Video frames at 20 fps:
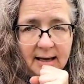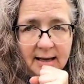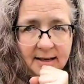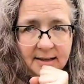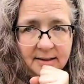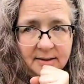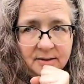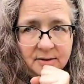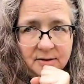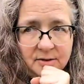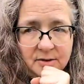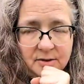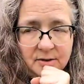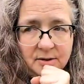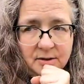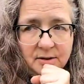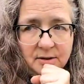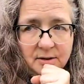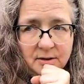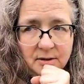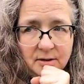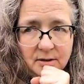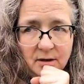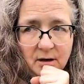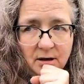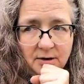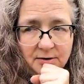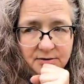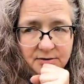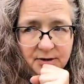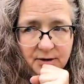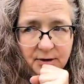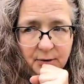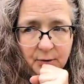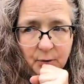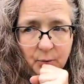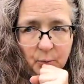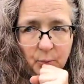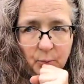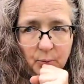And
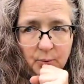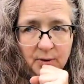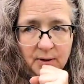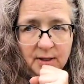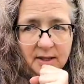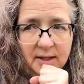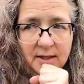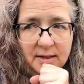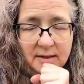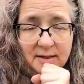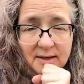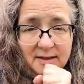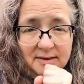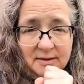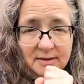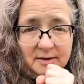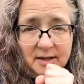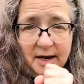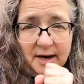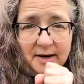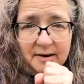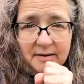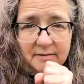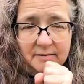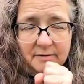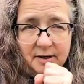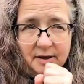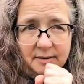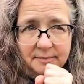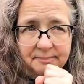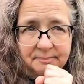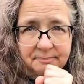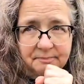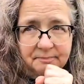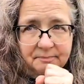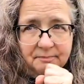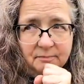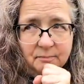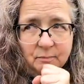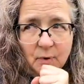also, this is kind of a,